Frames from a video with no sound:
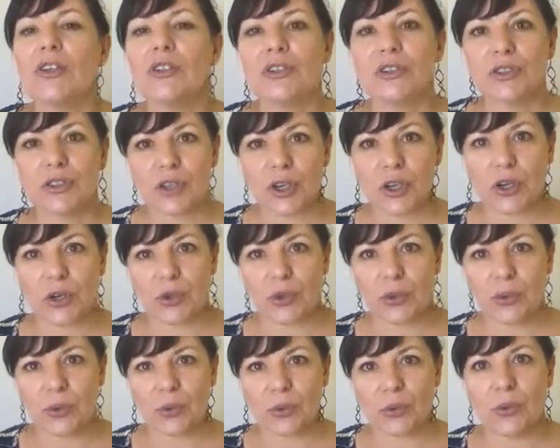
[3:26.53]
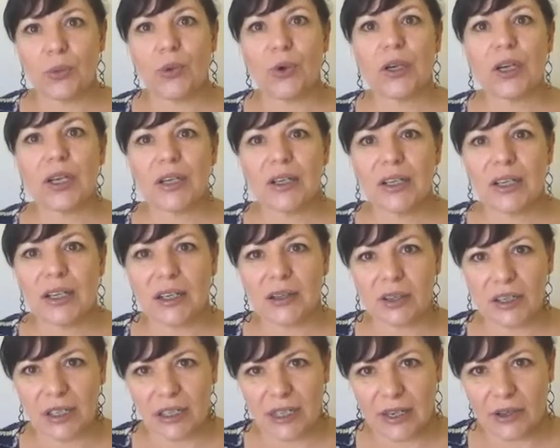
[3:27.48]
So what I
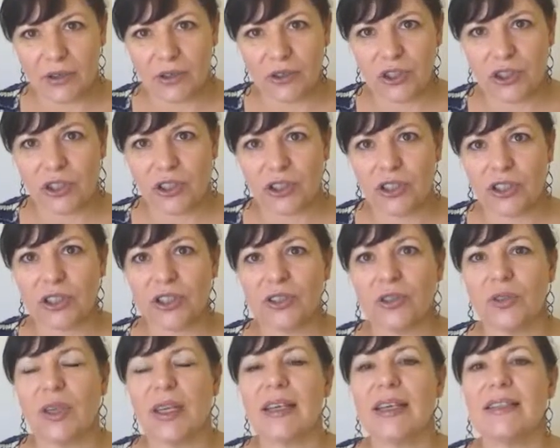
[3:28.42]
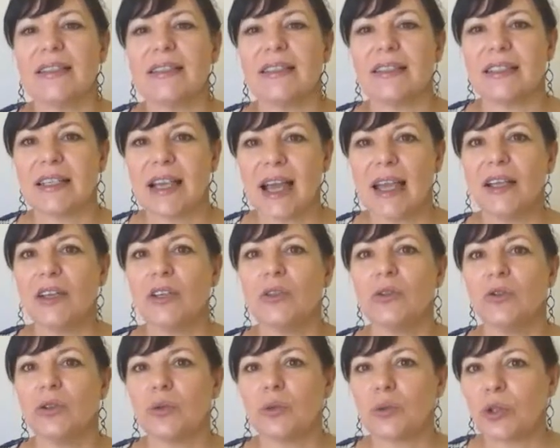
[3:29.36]
encourage you to do is to take a
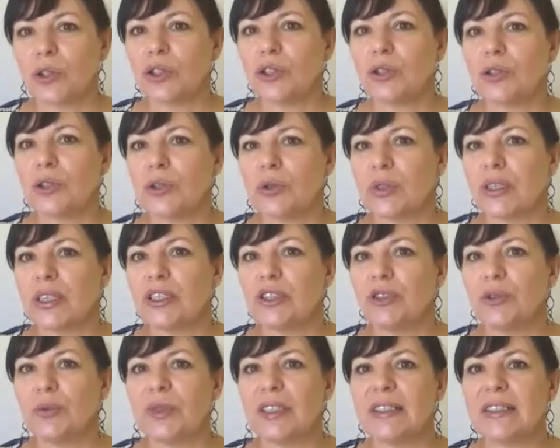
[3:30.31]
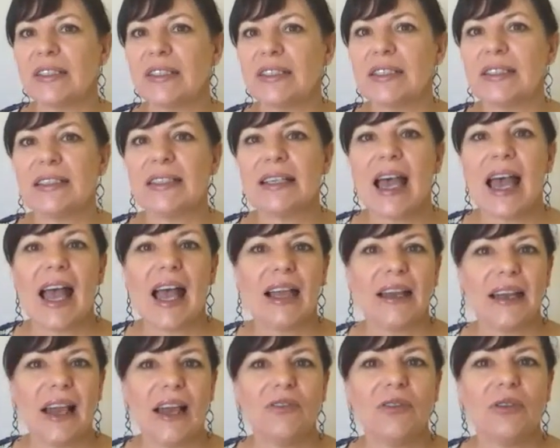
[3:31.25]
look at what you're doing in your business
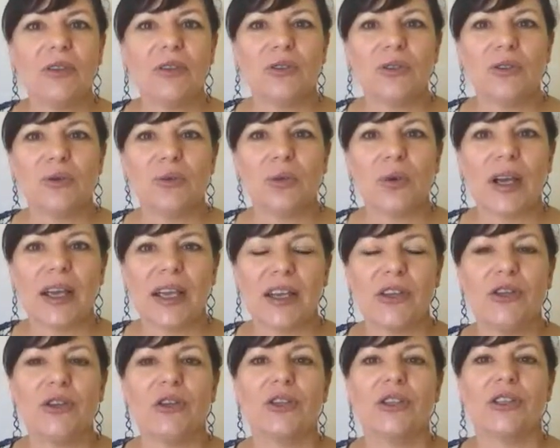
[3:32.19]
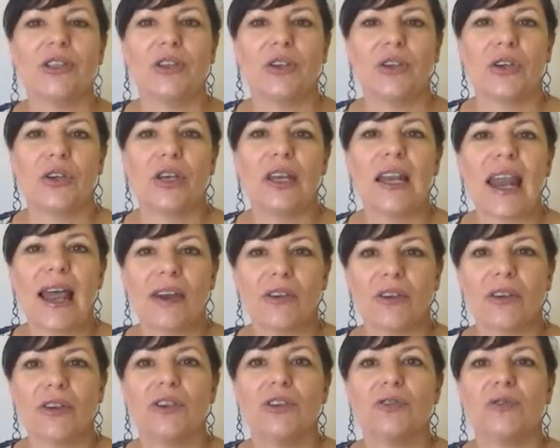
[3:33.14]
and have a look at where you can
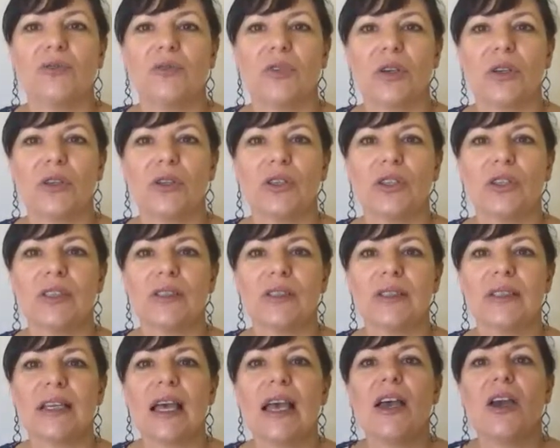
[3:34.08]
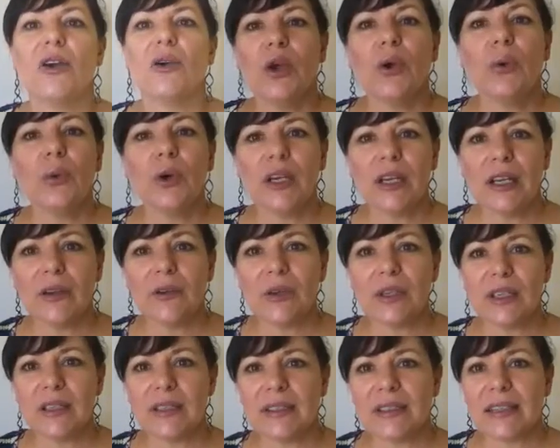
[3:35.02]
narrow your focus. What
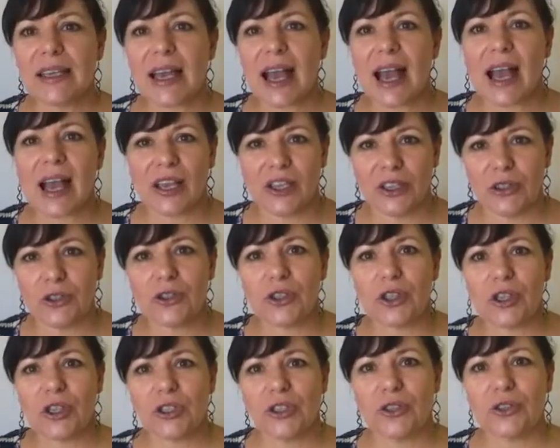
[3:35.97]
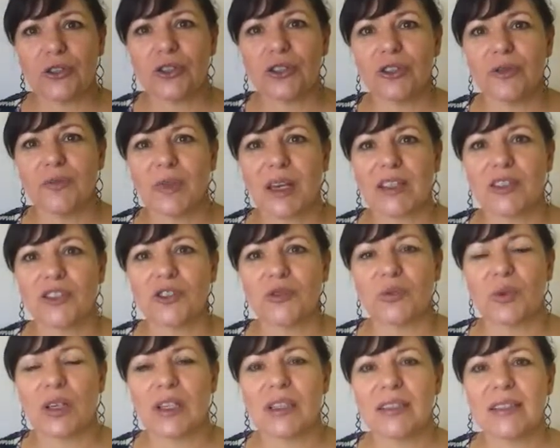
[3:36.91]
areas are you trying to do too much at
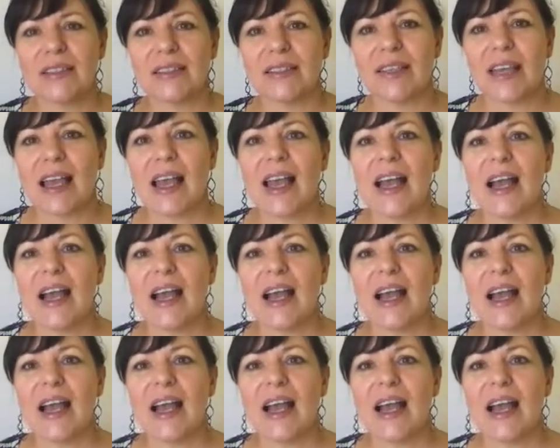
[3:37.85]
once?